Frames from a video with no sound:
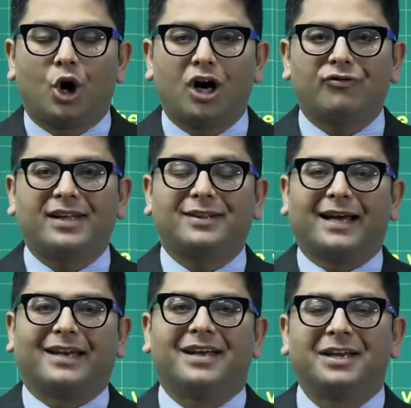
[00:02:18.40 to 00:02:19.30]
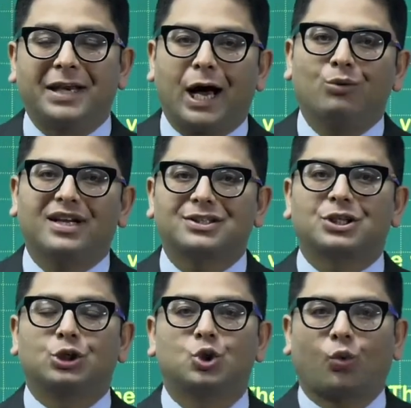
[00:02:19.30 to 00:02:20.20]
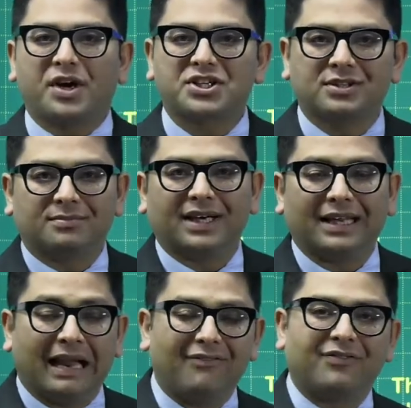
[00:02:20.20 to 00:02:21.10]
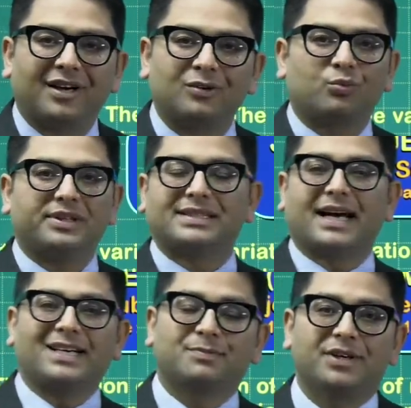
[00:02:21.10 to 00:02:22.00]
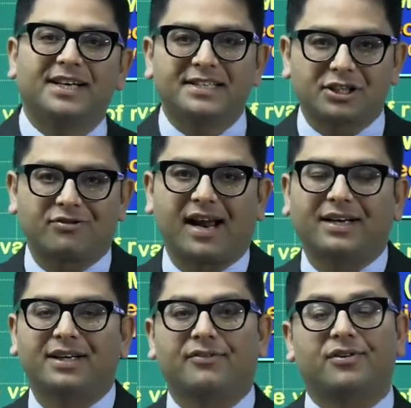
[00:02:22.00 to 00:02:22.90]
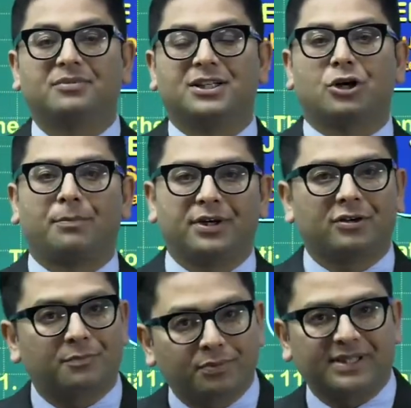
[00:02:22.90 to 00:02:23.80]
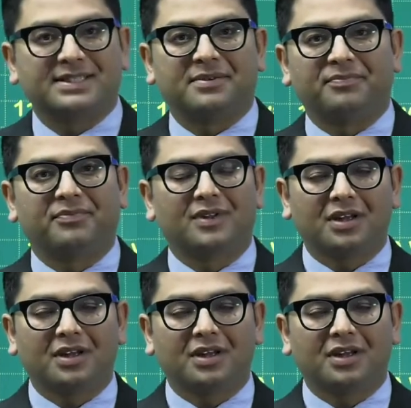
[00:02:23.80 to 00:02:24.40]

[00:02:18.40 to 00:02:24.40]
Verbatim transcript: All right then, now let's go to question number 11, which has been extracted from the topic of prism,